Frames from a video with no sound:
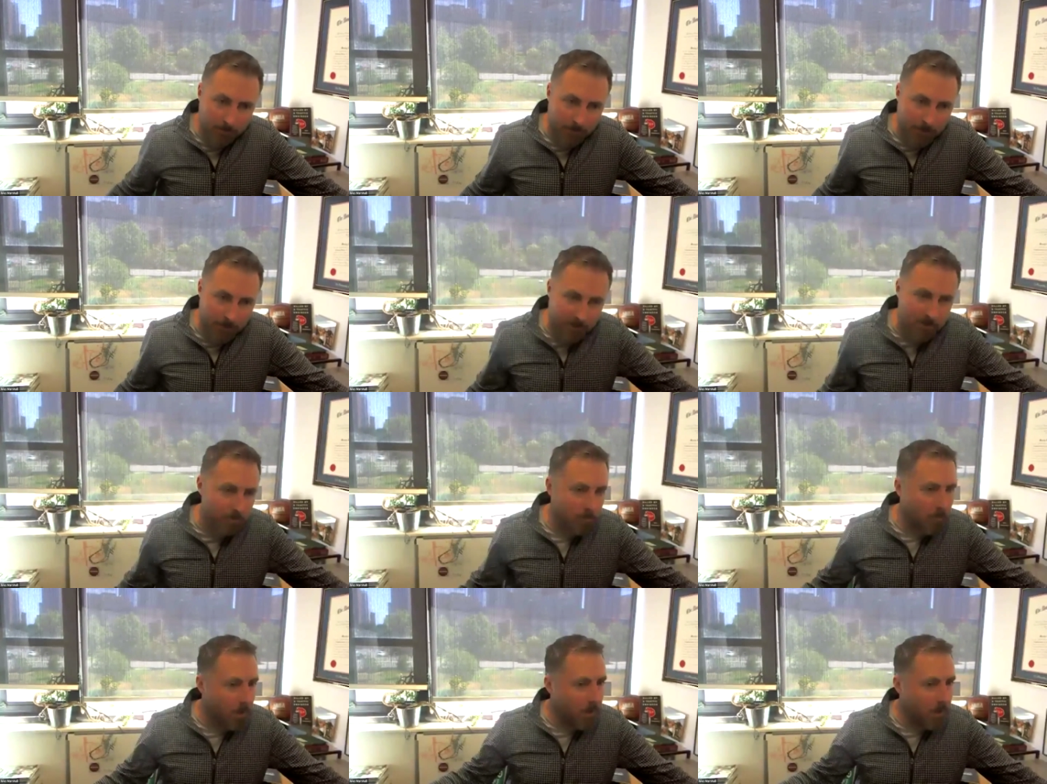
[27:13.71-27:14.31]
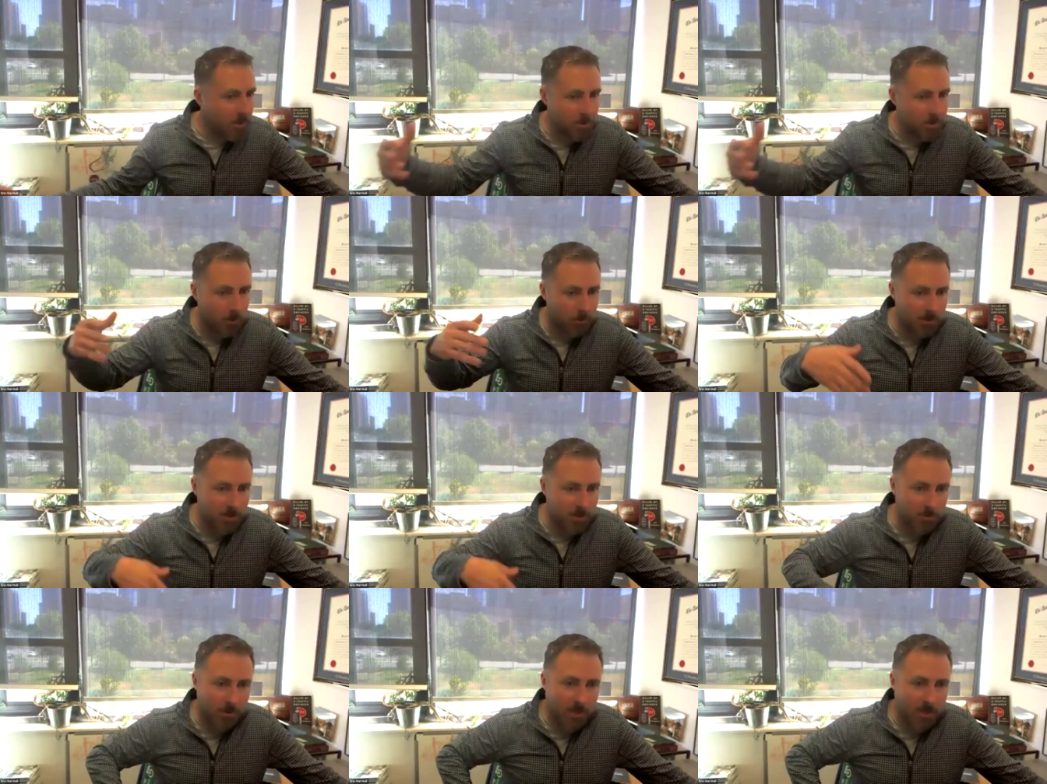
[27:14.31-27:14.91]
it's a much
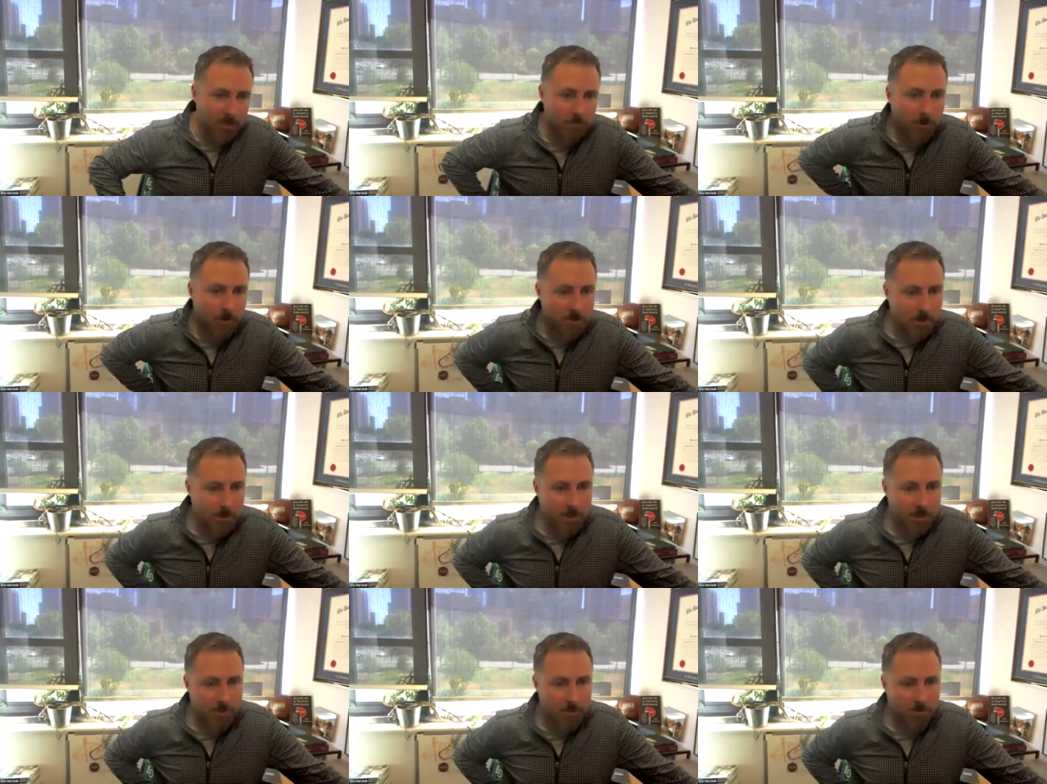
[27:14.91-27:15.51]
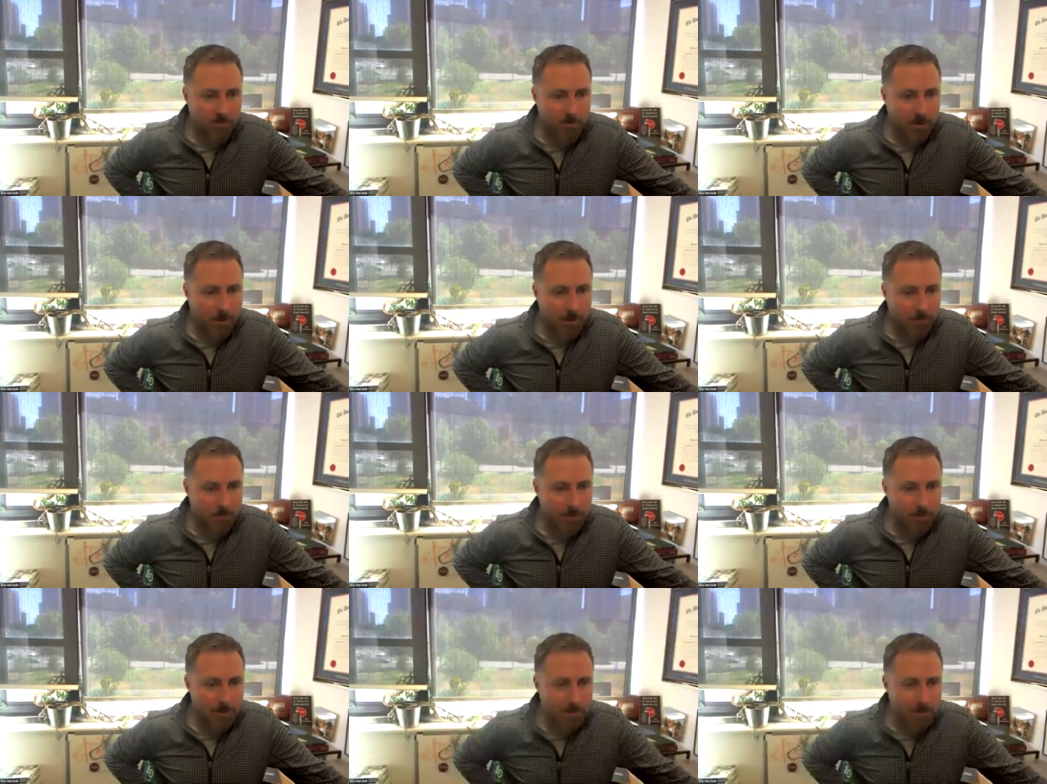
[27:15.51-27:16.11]
lower stress, much nicer
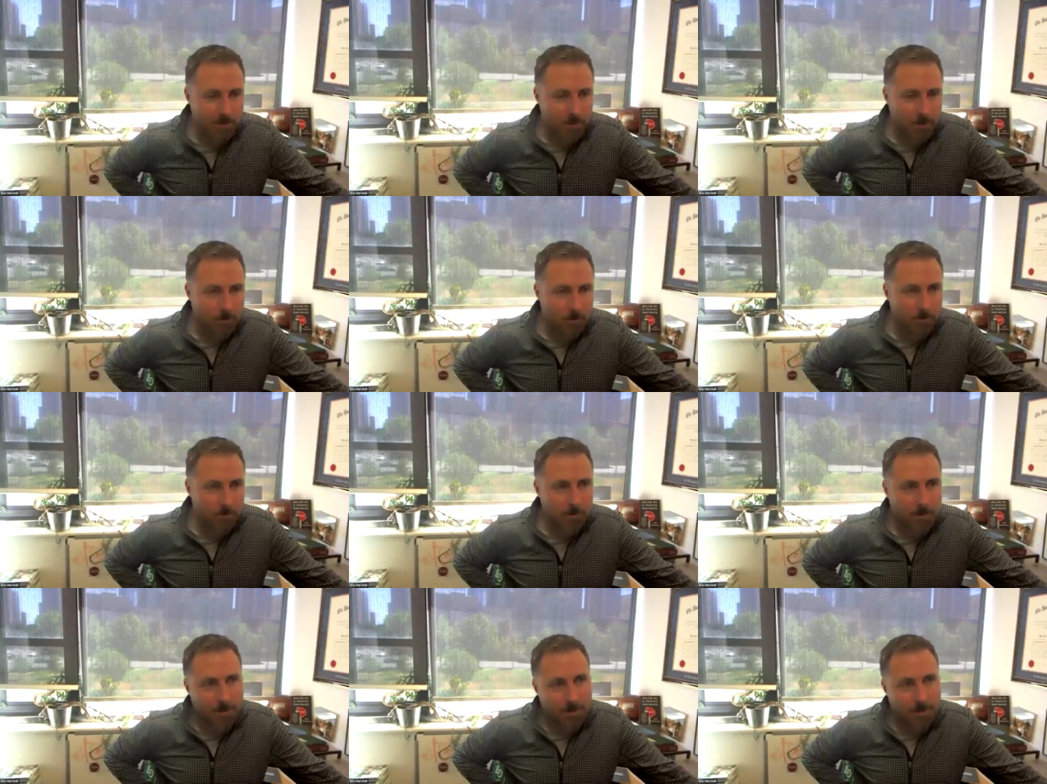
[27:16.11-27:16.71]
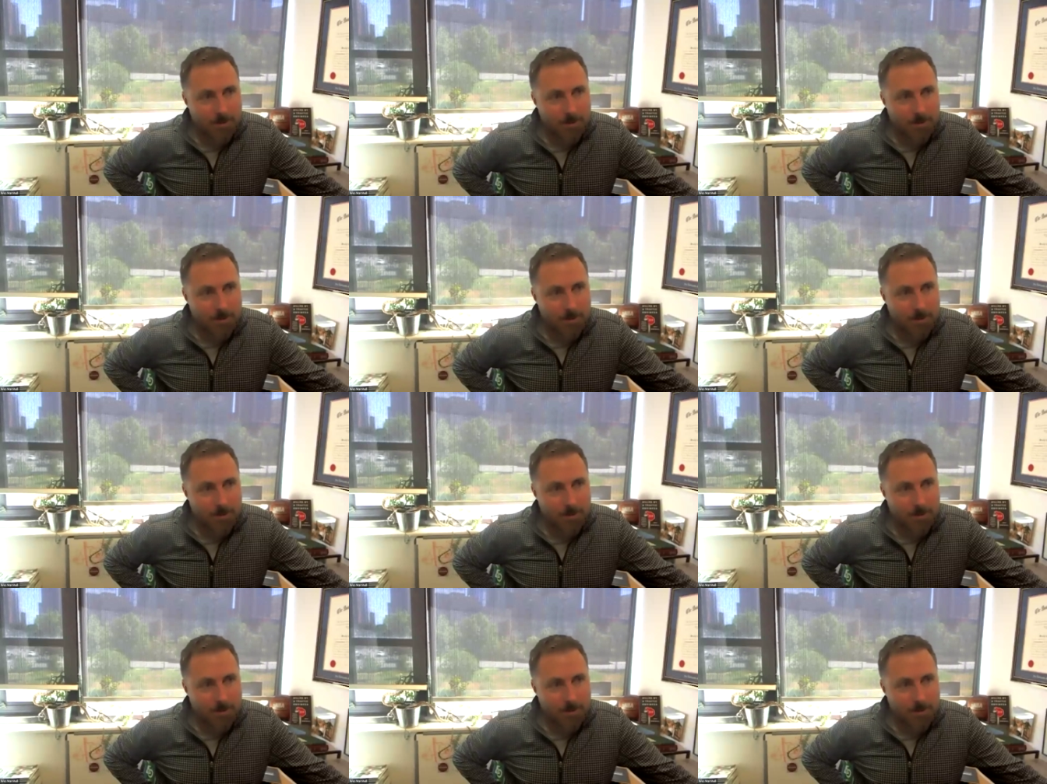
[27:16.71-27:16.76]
environment. So